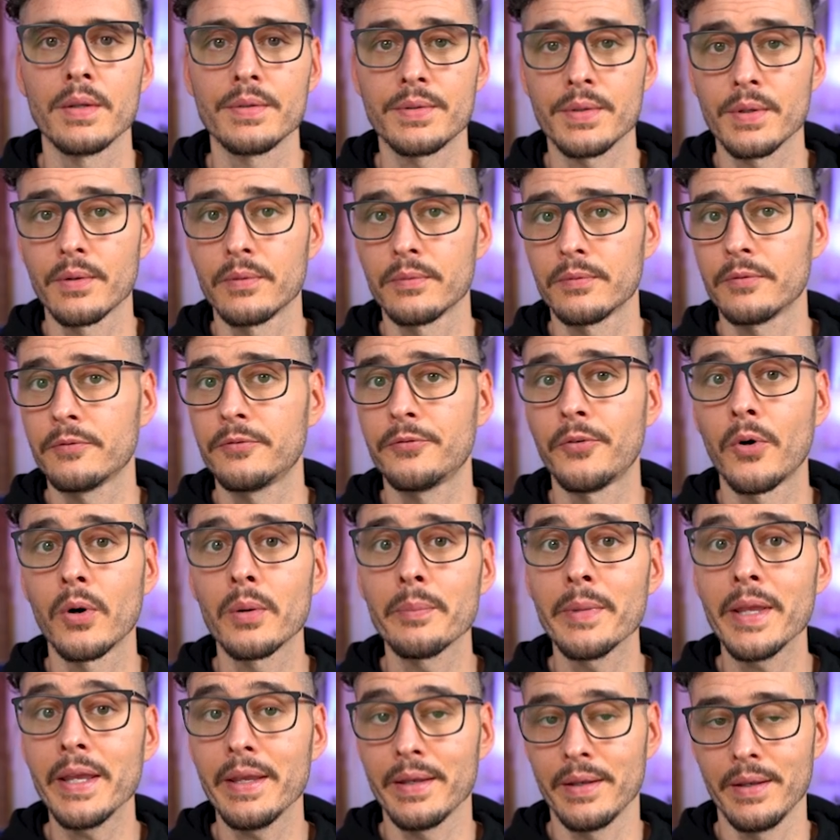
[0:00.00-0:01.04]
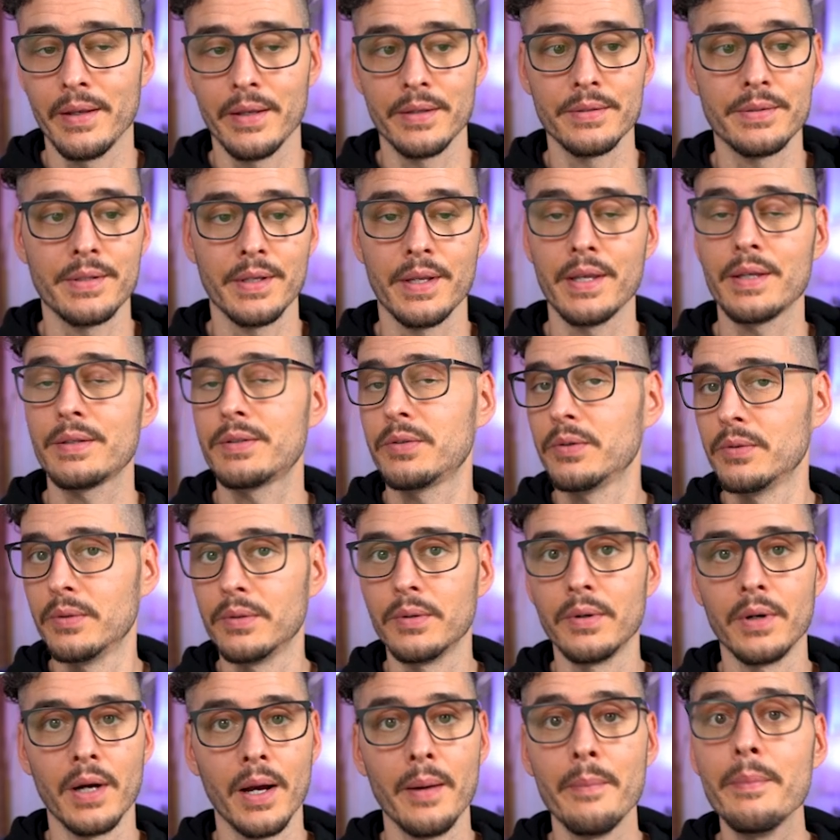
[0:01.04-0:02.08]
And so for me, and to get
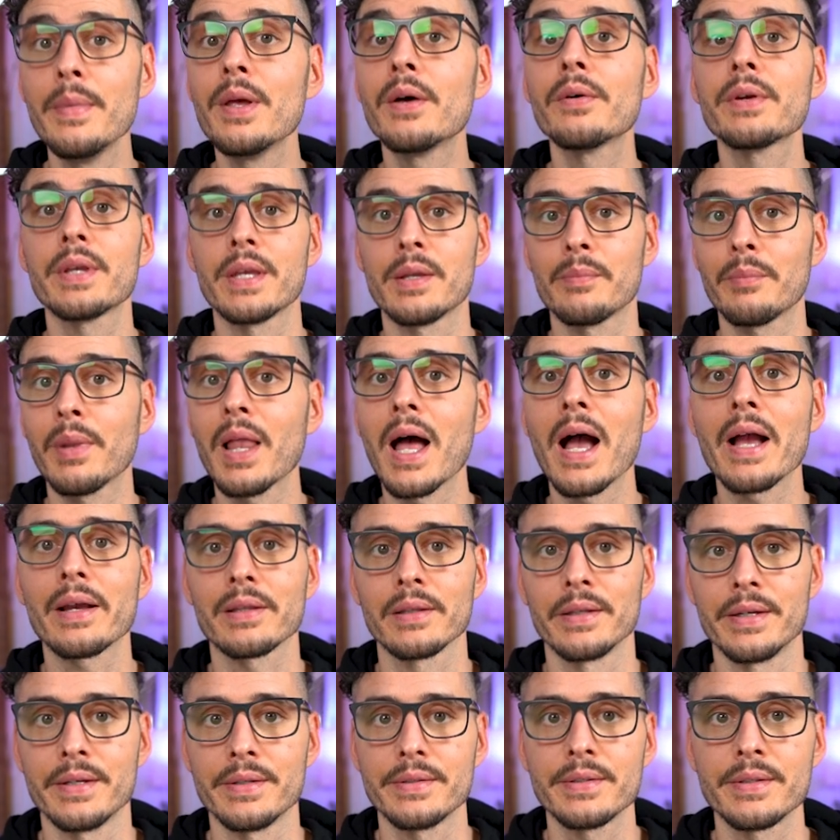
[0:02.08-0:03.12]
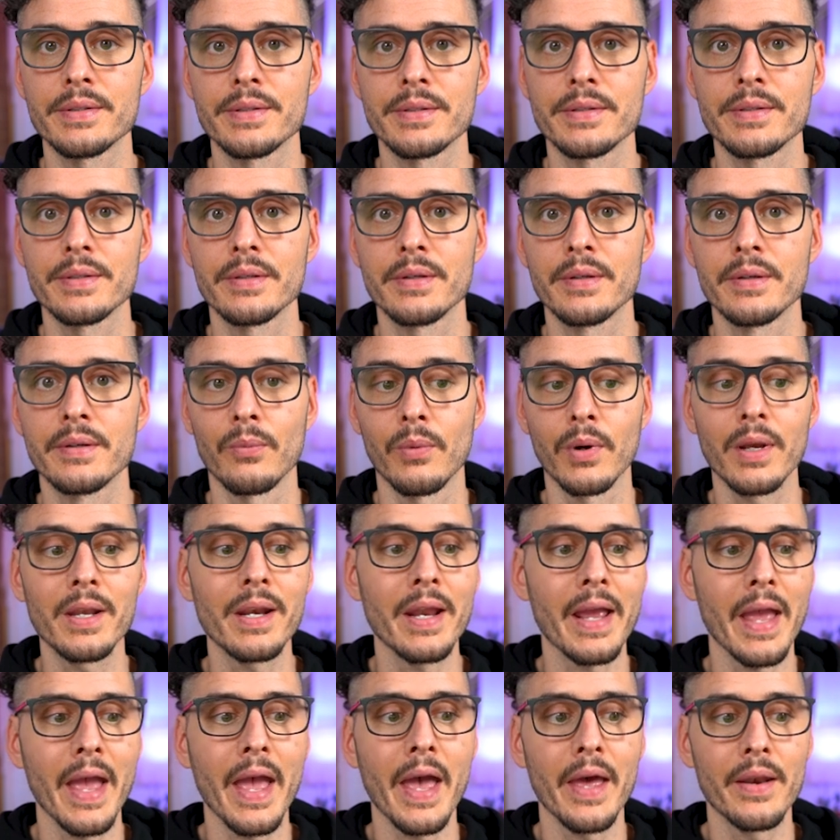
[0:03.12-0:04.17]
to a million block lists, we're
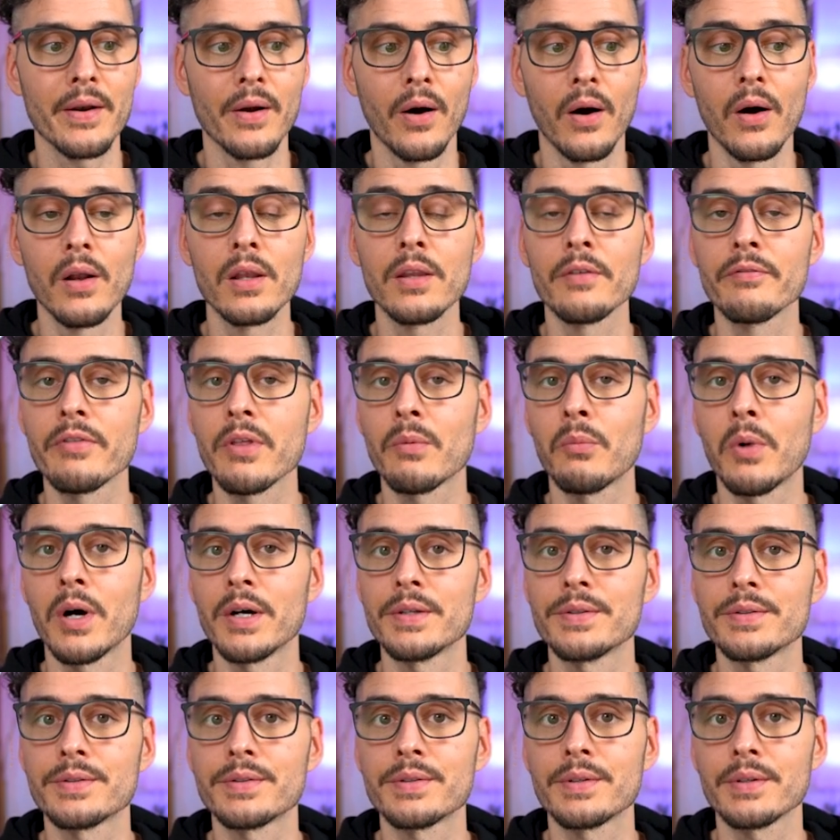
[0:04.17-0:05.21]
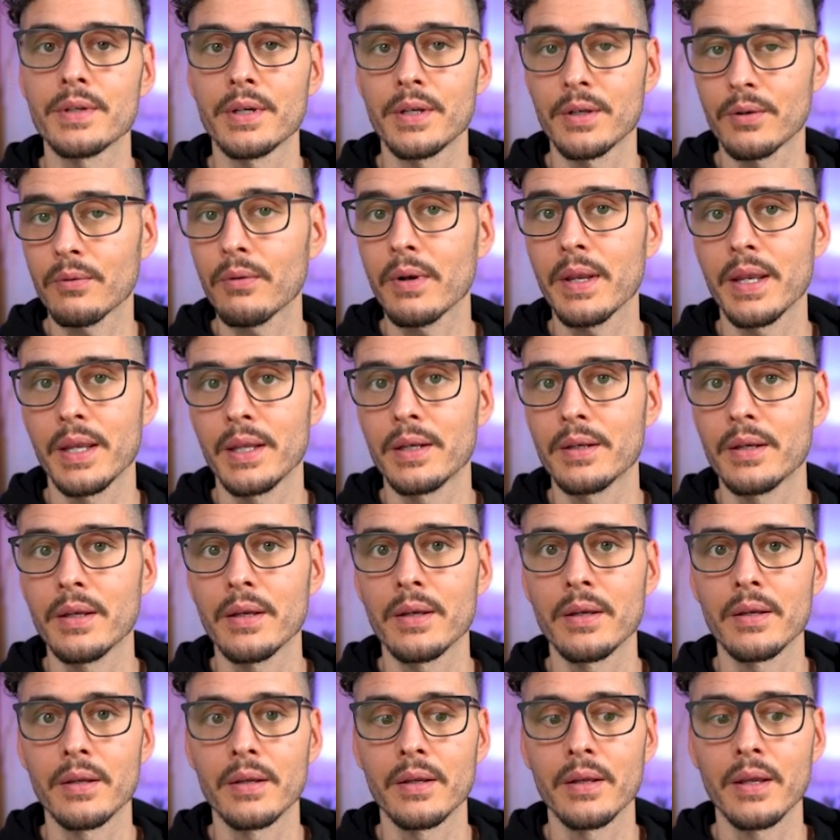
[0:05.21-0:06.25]
gonna add all of the ones in green
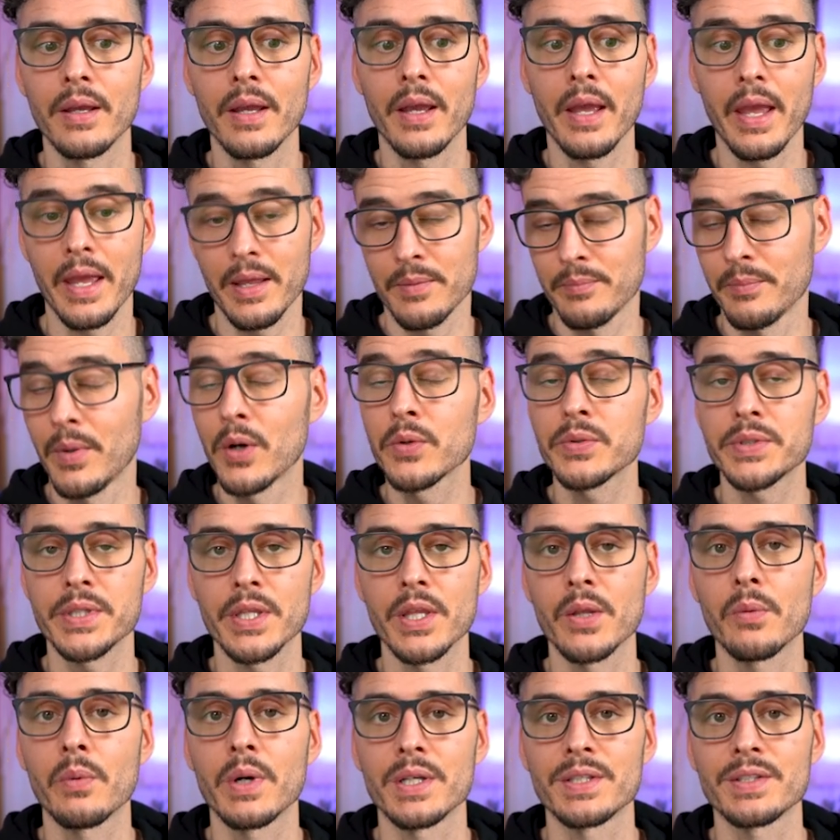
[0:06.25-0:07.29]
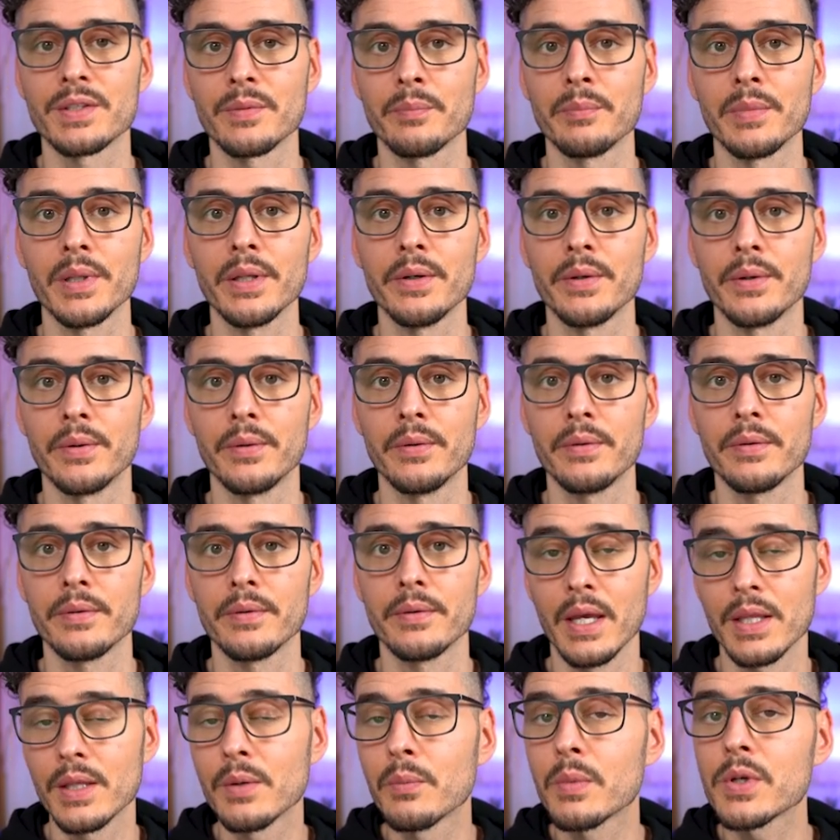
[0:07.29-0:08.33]
and most of the ones in blue,
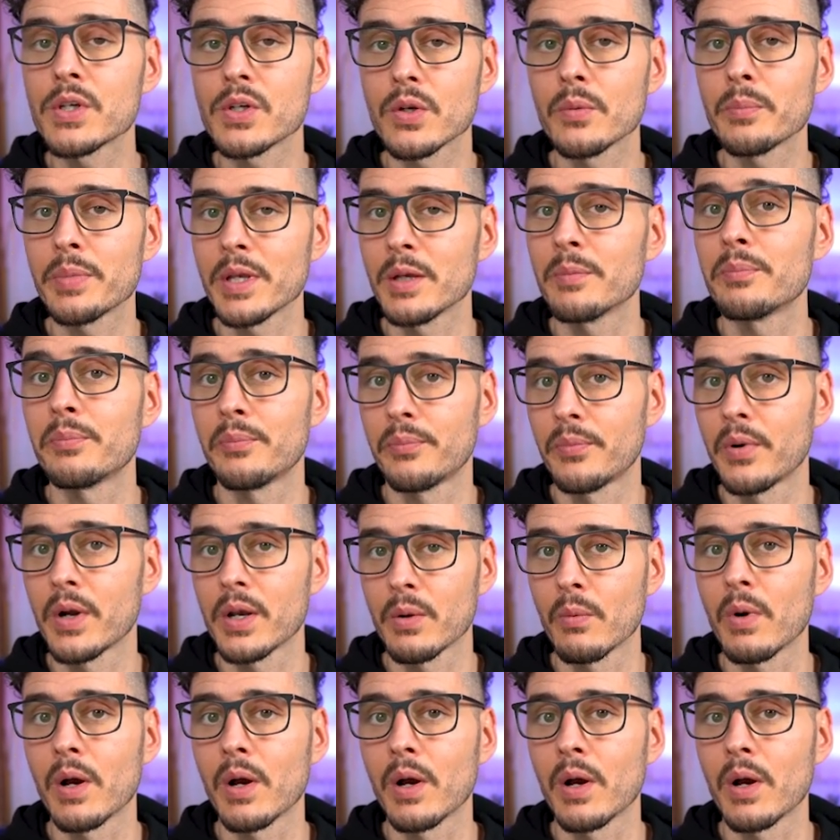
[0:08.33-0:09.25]
and then we should be pretty